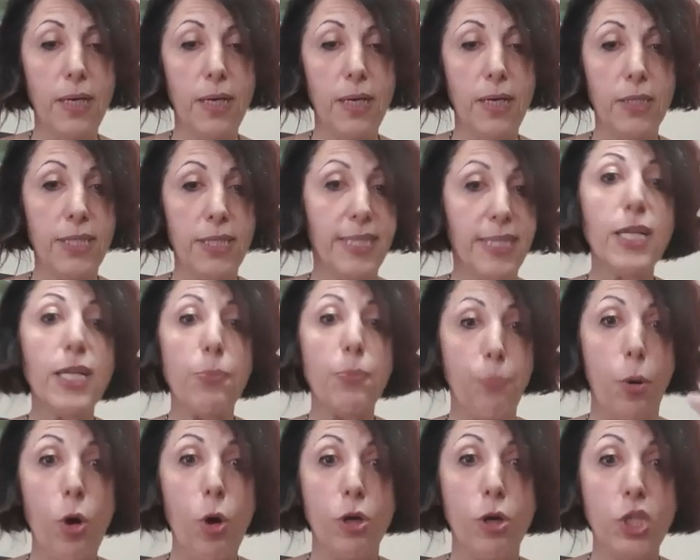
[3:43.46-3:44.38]
still
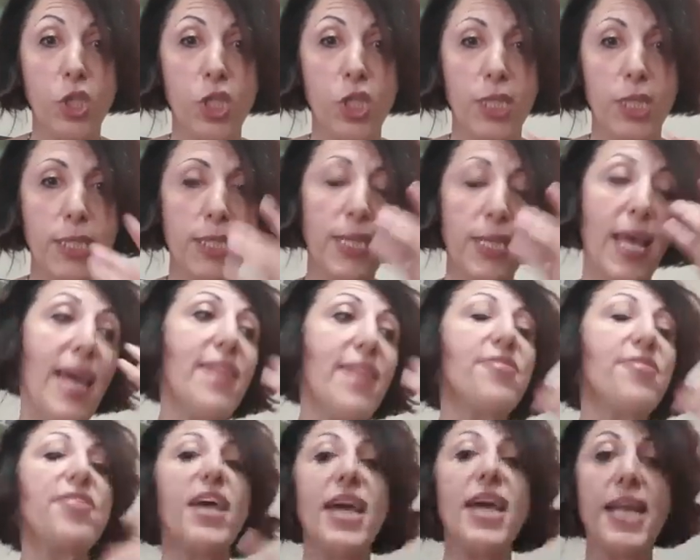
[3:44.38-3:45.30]
purchase
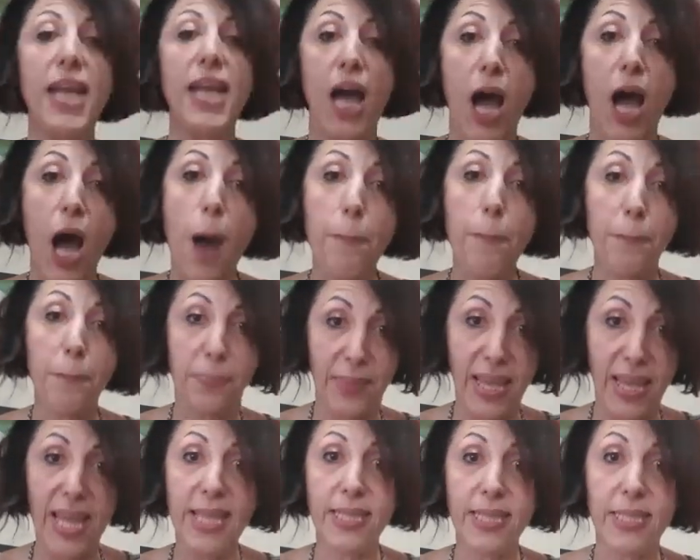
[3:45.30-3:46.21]
and then
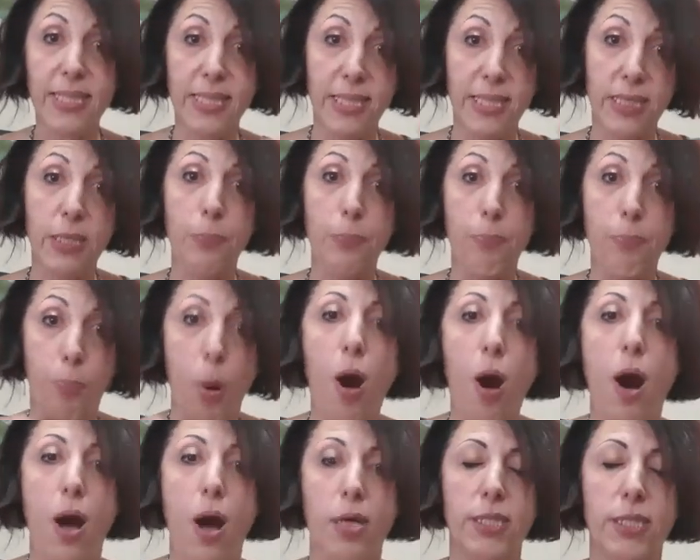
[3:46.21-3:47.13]
update the
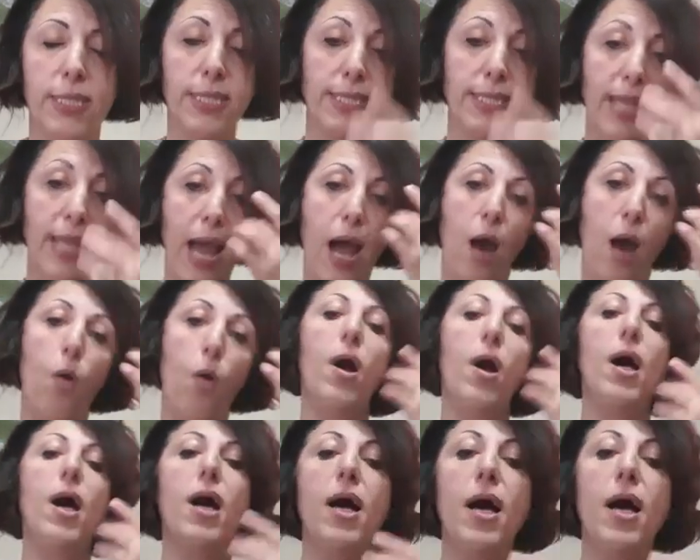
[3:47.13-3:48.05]
parts. Now,
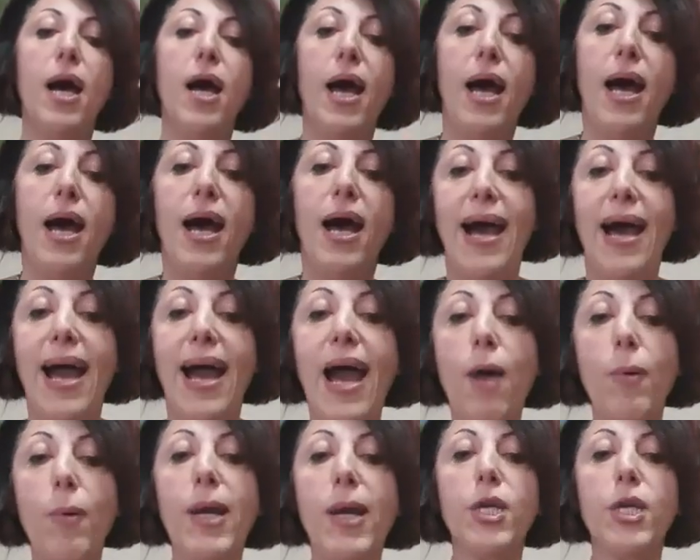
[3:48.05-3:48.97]

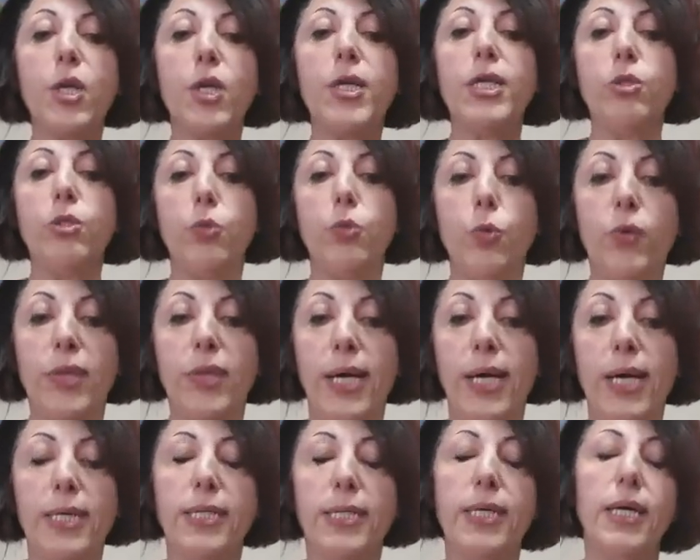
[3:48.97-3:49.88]
how are you going to do
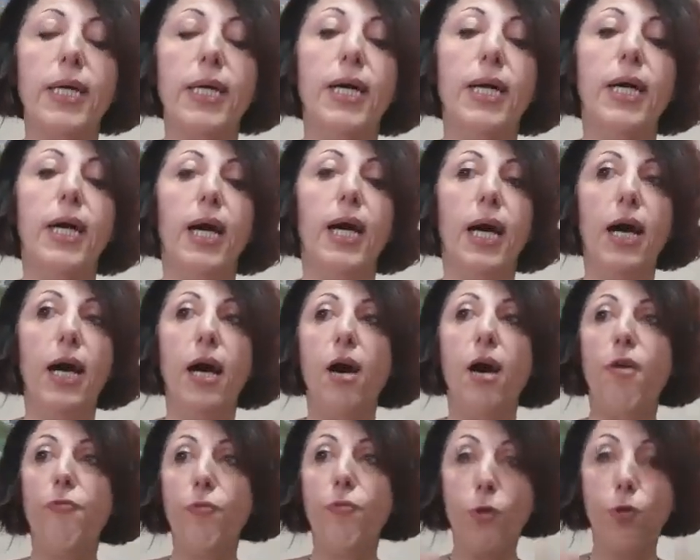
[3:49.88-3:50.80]
that?
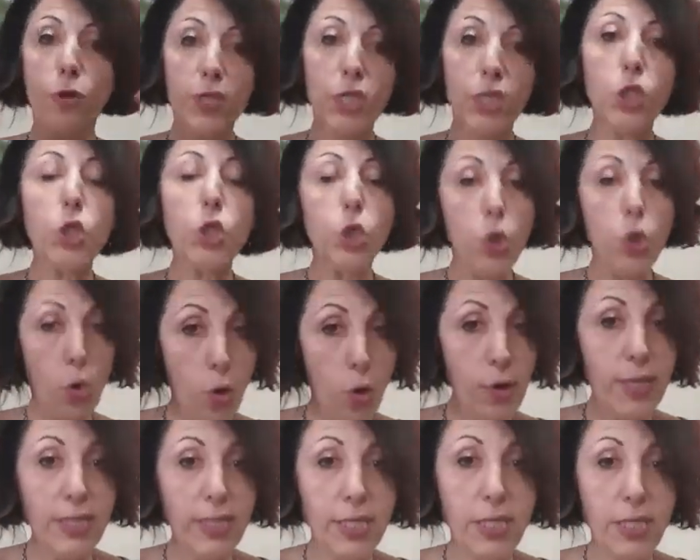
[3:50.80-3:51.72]
For the
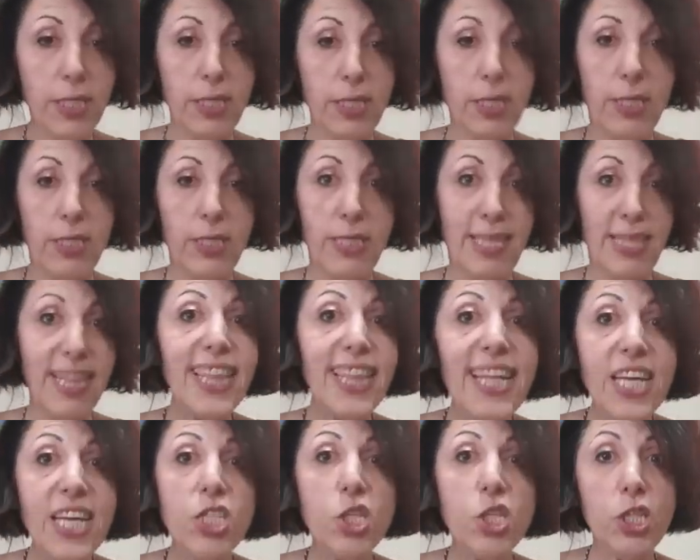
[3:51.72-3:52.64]
current
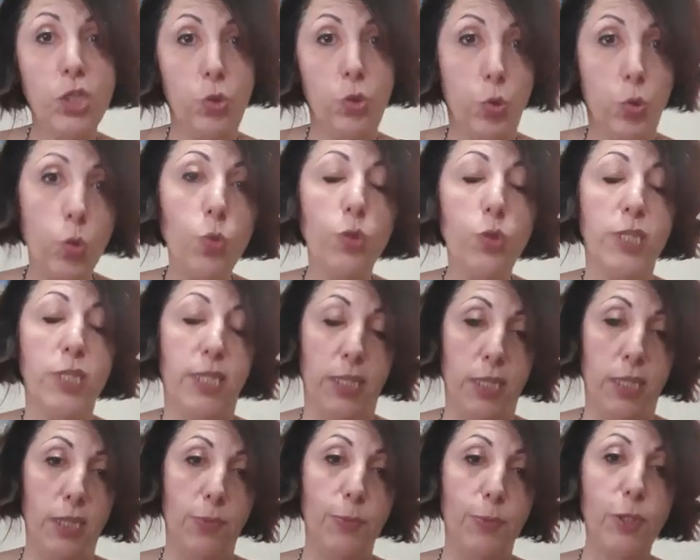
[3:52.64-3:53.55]
legend
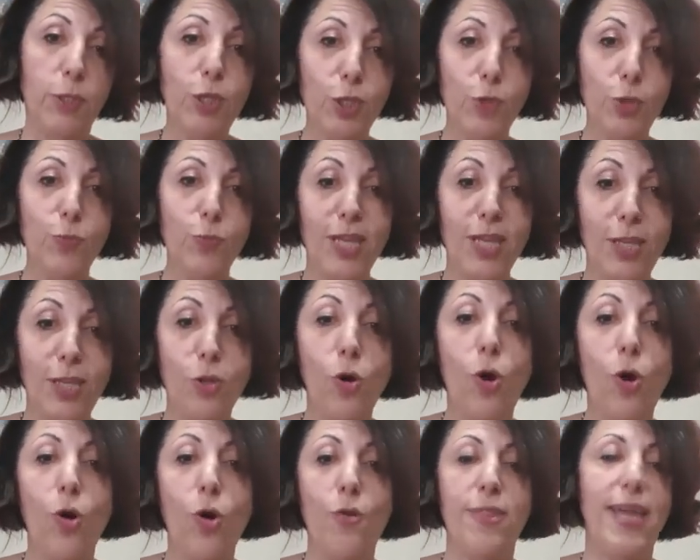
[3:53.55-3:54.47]
users, because we
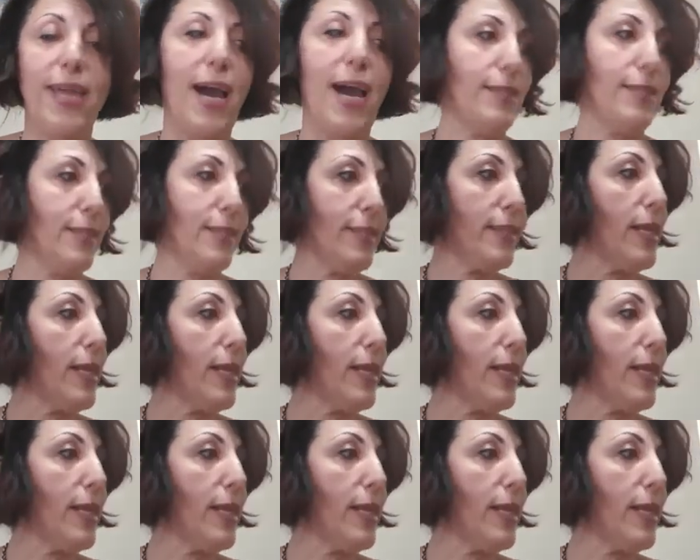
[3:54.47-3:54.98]
know that,